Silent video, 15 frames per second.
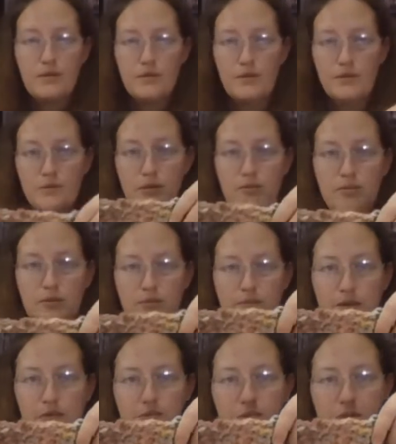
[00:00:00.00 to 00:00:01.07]
we will
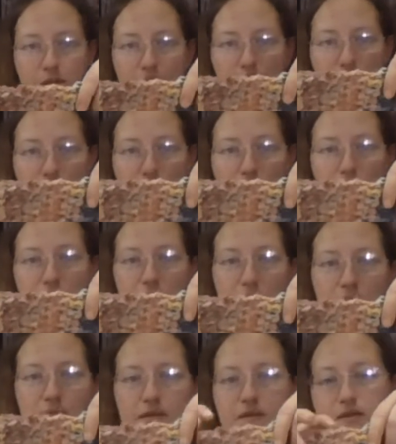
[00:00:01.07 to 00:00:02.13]
be working
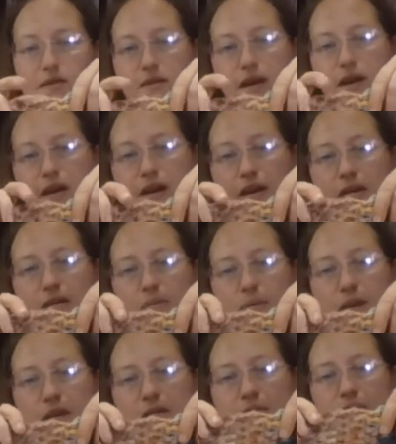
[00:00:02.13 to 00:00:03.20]
in the side
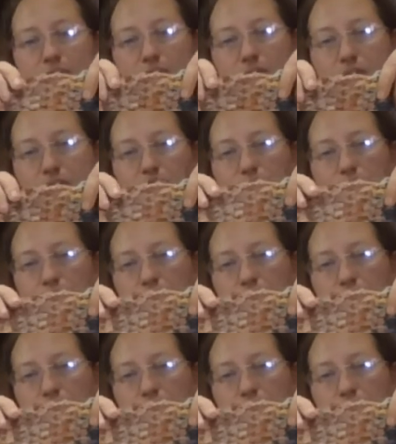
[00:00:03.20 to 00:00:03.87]
pieces